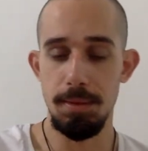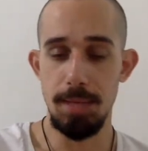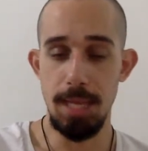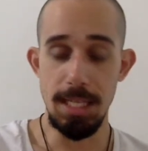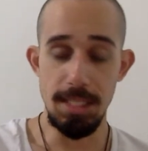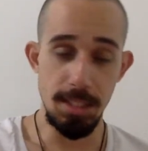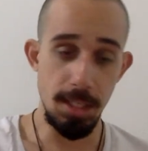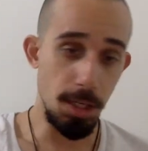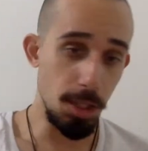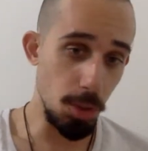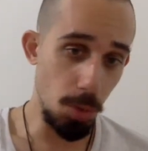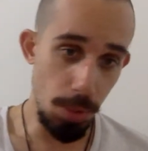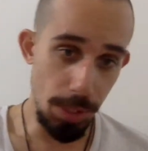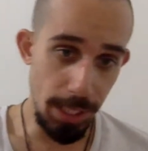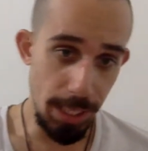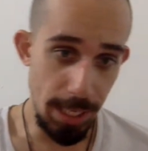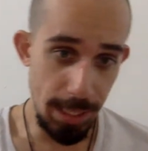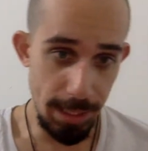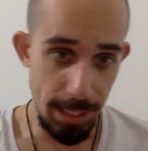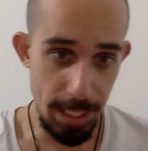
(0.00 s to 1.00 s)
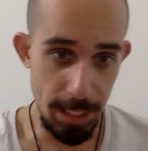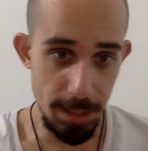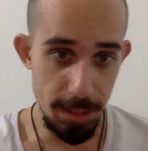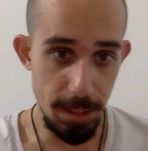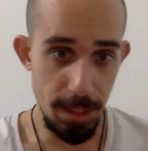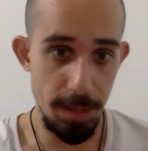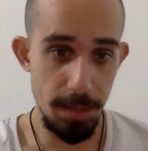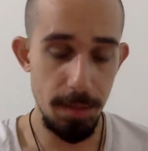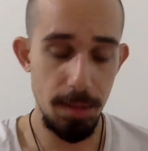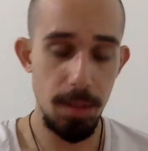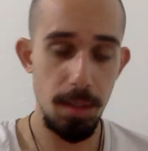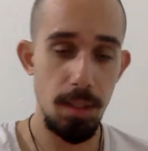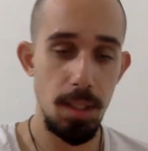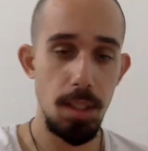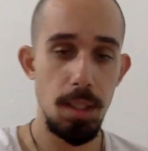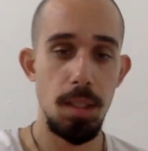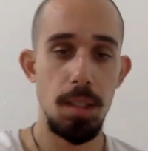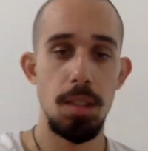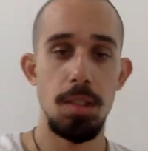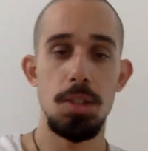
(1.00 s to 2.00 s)
as they're doing in Atlanta,
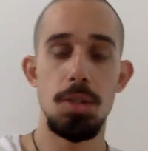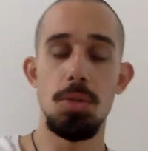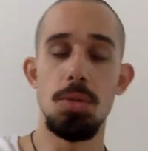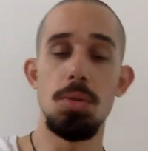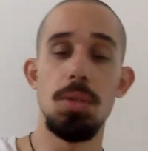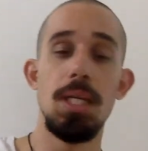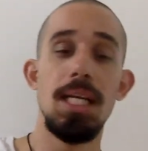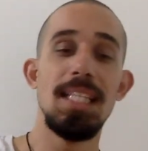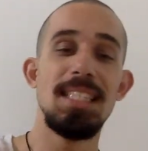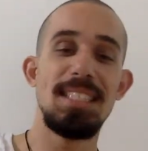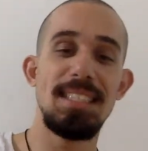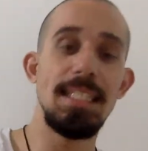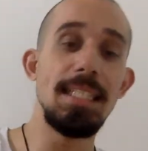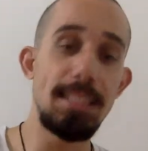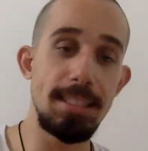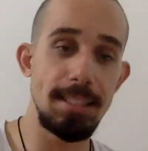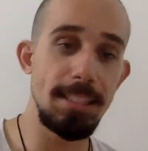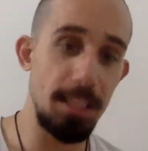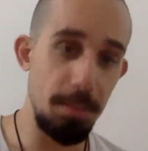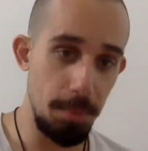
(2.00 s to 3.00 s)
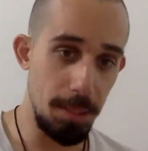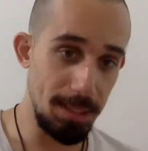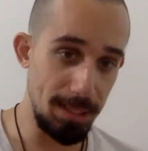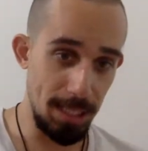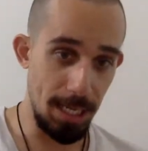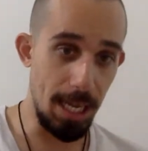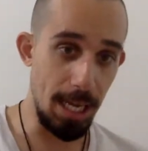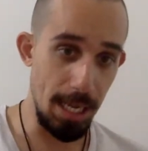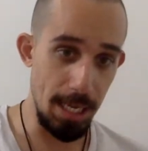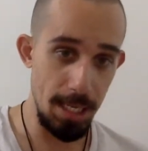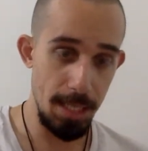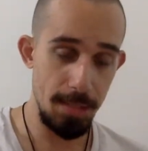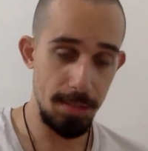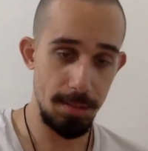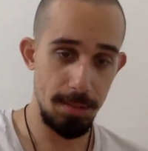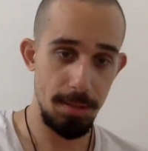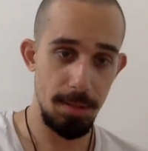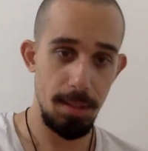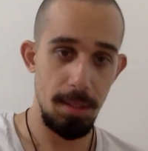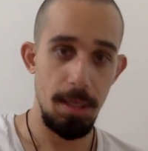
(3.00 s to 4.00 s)
to
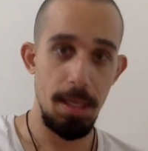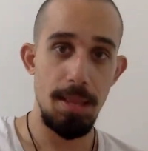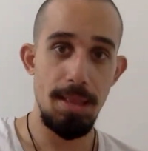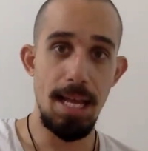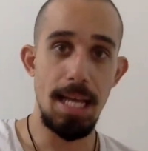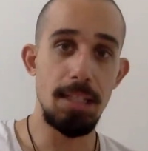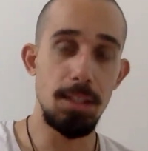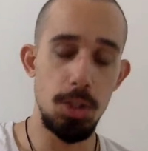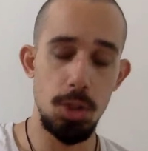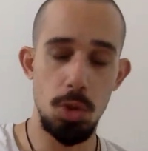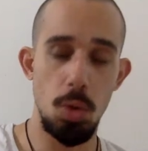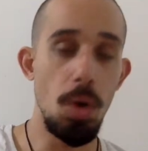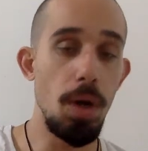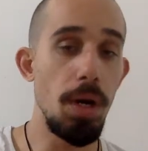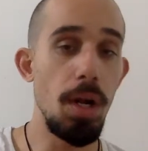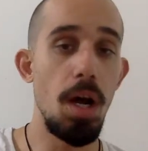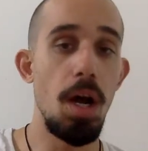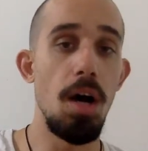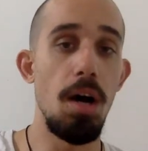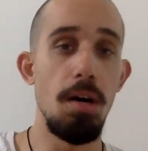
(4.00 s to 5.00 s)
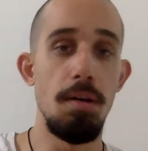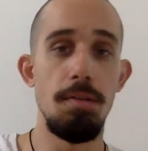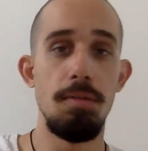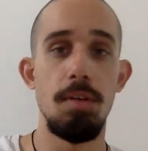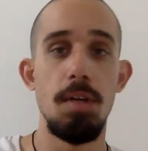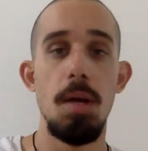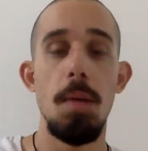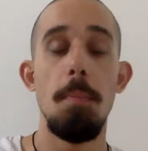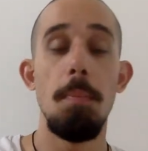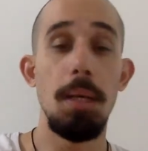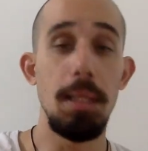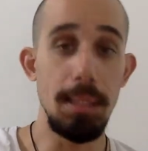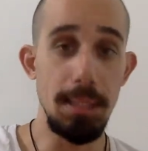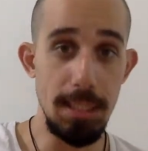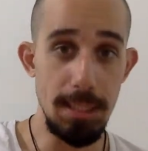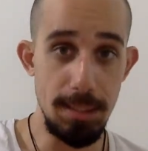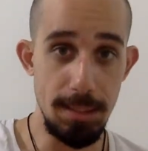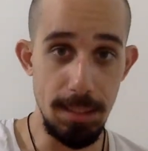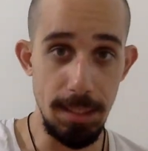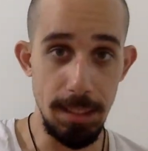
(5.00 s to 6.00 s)
systematize that sort of
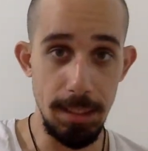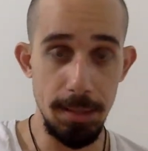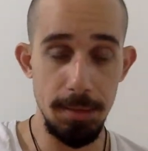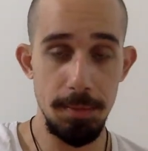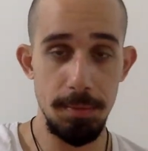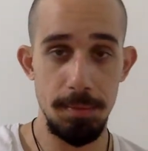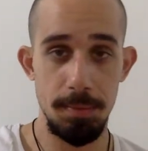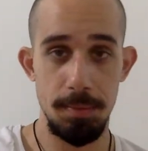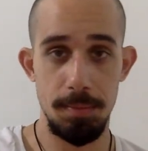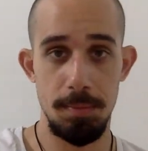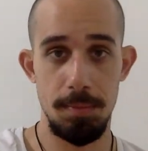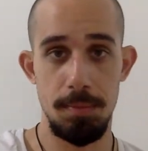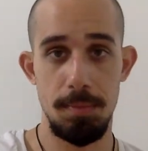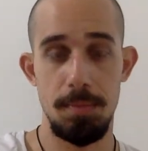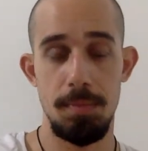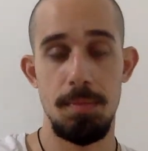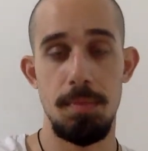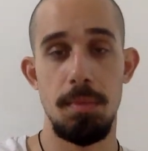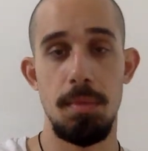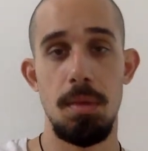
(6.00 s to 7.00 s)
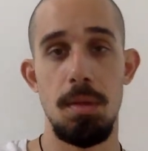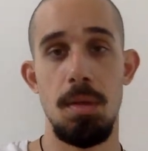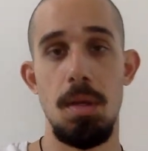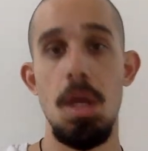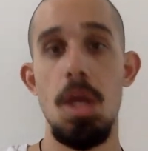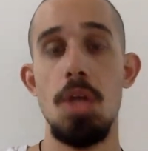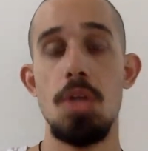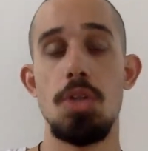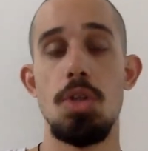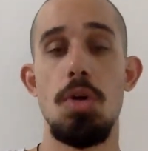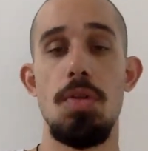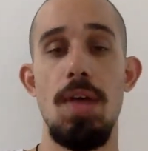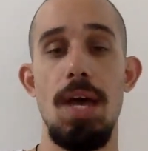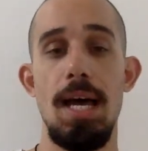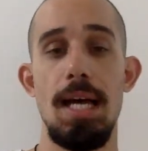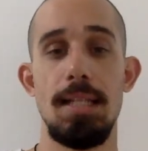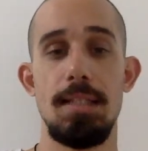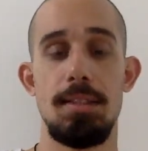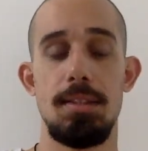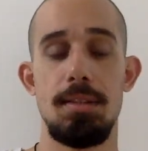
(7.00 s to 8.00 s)
policing, so
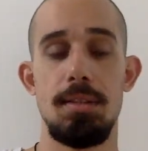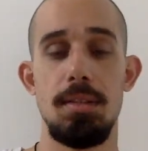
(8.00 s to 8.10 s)
that